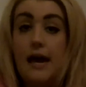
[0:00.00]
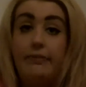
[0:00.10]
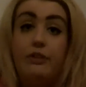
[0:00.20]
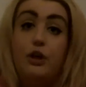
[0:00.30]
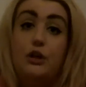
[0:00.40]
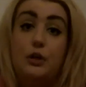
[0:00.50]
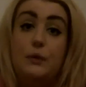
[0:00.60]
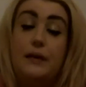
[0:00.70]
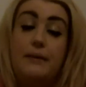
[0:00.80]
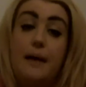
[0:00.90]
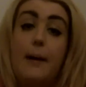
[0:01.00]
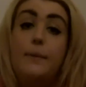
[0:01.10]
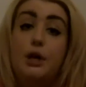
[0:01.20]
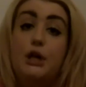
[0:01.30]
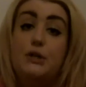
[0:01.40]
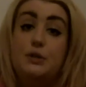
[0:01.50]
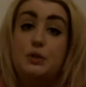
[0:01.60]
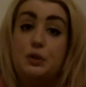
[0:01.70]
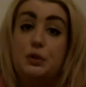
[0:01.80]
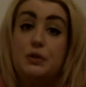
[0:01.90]
and that you keep that person
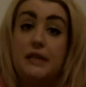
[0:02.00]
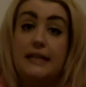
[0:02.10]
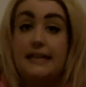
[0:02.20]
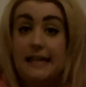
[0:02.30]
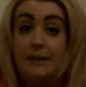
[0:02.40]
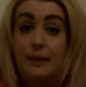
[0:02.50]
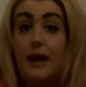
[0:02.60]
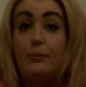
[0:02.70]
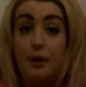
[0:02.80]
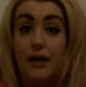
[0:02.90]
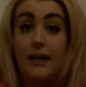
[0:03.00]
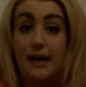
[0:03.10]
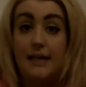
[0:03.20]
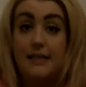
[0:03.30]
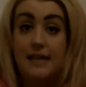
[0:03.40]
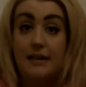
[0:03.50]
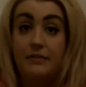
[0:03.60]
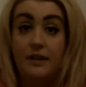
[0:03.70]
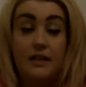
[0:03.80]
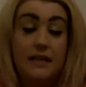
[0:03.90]
talking, keep their brain
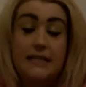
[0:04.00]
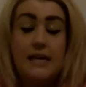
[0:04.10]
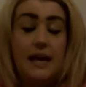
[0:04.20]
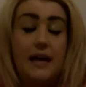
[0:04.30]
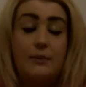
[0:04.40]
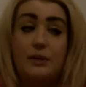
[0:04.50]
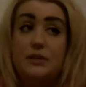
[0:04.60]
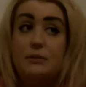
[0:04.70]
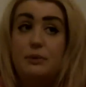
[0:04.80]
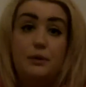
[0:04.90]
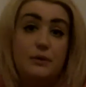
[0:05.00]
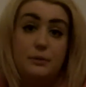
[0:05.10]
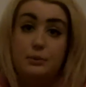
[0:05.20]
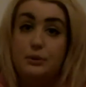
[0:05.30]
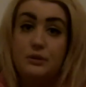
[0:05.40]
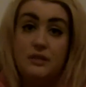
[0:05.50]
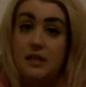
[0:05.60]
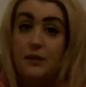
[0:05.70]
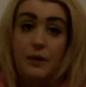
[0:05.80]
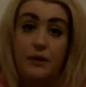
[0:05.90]
active. Time is the most
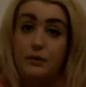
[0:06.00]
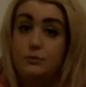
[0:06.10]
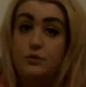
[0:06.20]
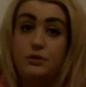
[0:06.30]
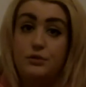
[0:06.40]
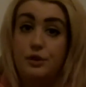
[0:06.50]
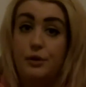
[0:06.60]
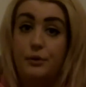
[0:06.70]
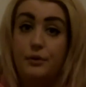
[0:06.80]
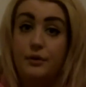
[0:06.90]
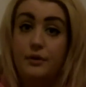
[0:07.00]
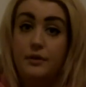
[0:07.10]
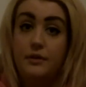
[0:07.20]
important thing when it comes to stroke.